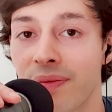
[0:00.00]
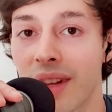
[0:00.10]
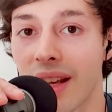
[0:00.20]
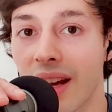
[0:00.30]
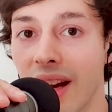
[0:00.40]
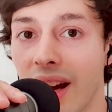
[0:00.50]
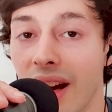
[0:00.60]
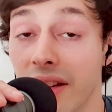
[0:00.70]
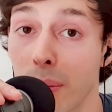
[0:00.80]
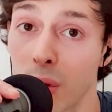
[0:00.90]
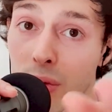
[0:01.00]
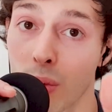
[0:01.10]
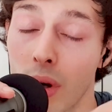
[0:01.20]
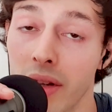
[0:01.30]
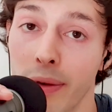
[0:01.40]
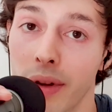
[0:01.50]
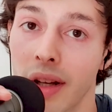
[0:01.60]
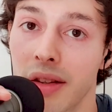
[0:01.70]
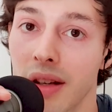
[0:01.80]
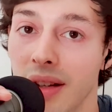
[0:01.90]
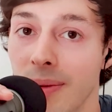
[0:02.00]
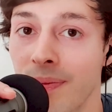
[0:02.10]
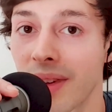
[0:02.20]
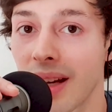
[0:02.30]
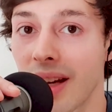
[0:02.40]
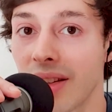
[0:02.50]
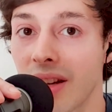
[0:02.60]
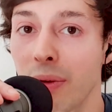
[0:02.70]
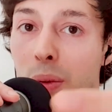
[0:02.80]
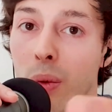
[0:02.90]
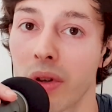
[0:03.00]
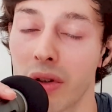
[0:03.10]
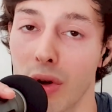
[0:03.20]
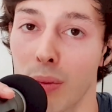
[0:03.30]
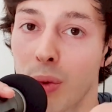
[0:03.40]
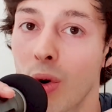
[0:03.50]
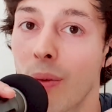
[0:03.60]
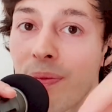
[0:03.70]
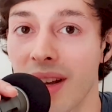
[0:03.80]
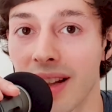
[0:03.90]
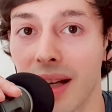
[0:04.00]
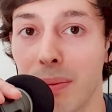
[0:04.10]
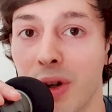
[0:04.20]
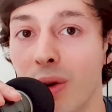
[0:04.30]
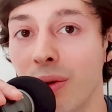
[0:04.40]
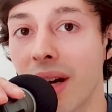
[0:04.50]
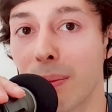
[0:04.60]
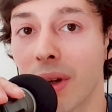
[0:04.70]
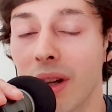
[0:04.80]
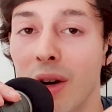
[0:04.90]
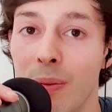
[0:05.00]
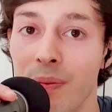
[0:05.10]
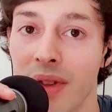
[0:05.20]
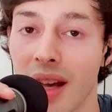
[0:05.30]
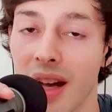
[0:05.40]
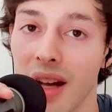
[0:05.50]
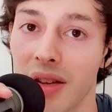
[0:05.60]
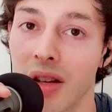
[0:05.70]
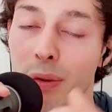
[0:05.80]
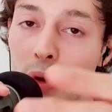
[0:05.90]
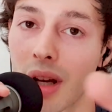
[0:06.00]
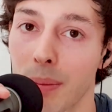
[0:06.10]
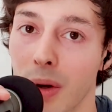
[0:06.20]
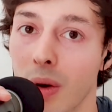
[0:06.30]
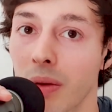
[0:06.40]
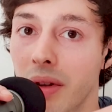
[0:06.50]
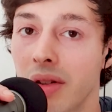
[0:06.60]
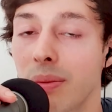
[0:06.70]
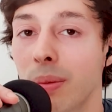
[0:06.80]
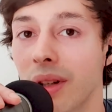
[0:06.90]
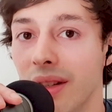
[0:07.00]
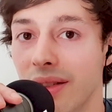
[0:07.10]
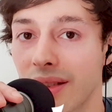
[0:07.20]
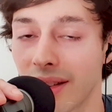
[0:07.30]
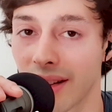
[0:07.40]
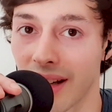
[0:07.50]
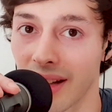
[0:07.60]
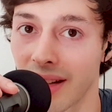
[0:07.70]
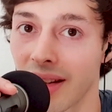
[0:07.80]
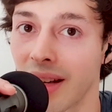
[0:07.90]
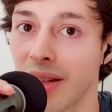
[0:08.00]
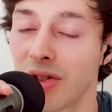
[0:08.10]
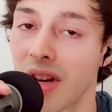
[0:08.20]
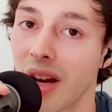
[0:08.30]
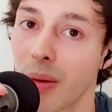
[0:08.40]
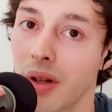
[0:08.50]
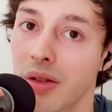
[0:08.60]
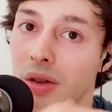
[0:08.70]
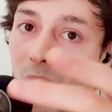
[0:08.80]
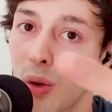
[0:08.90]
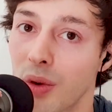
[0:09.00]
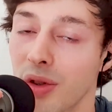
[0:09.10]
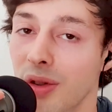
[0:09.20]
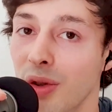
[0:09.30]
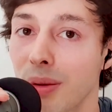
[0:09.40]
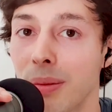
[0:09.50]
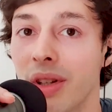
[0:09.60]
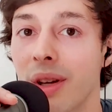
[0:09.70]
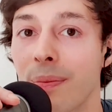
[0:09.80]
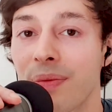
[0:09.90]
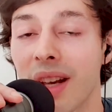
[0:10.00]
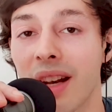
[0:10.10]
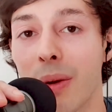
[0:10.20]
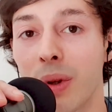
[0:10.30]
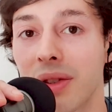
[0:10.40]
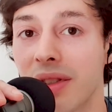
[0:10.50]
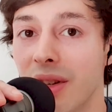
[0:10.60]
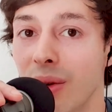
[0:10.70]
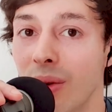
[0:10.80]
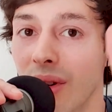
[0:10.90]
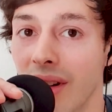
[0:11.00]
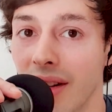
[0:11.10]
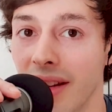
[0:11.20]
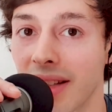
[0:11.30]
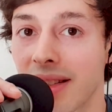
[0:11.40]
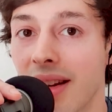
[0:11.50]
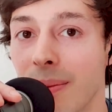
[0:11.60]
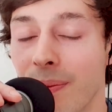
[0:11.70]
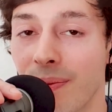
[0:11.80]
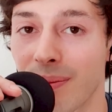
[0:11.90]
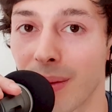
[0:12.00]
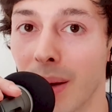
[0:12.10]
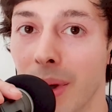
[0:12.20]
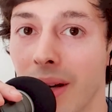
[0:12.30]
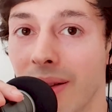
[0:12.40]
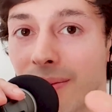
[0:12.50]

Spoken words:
And I'm also quite athletic. And if you want to know more, let me know down below. And if you like my content, please like and share it on social media. And I will see you next time. Bye bye.